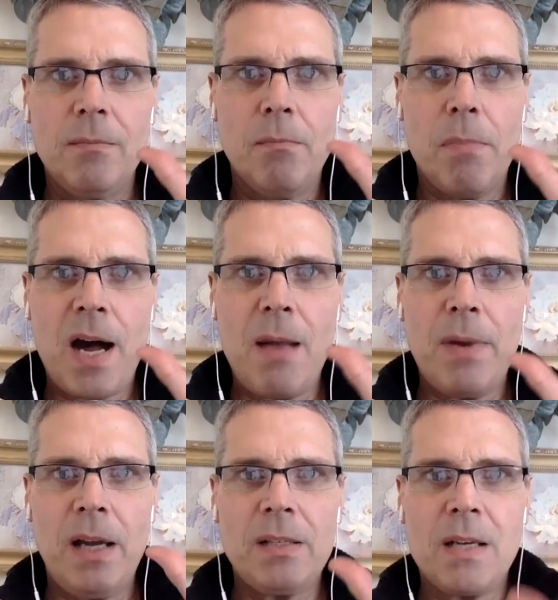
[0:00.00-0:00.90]
by
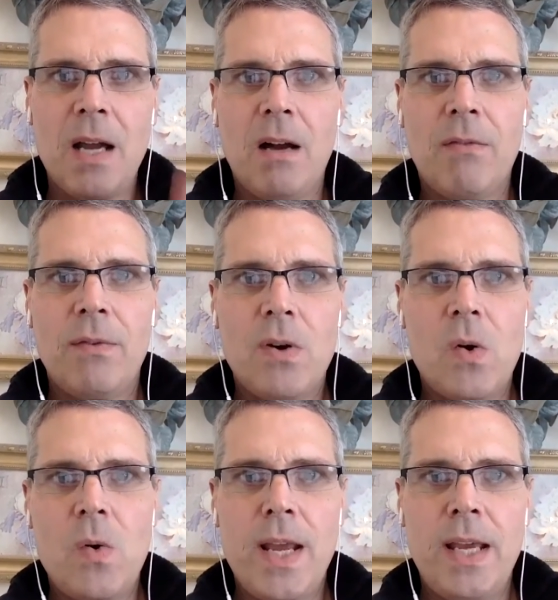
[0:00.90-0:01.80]
myself.
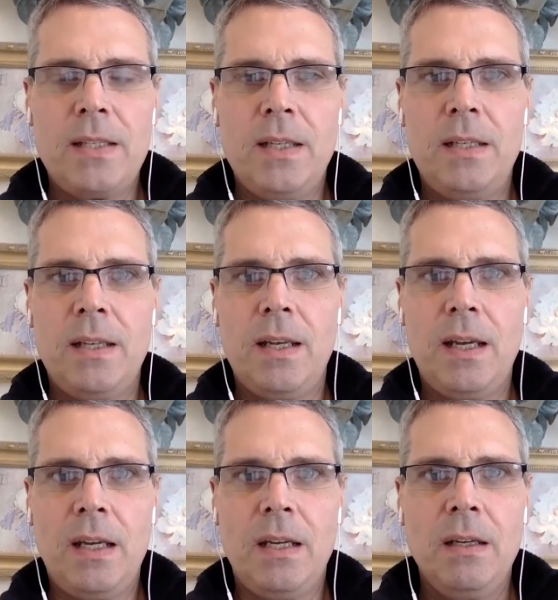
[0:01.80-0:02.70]
No Nancy
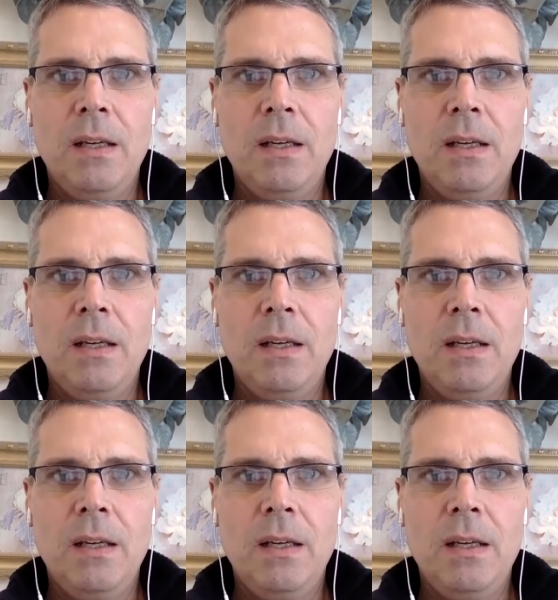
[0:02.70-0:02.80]
today.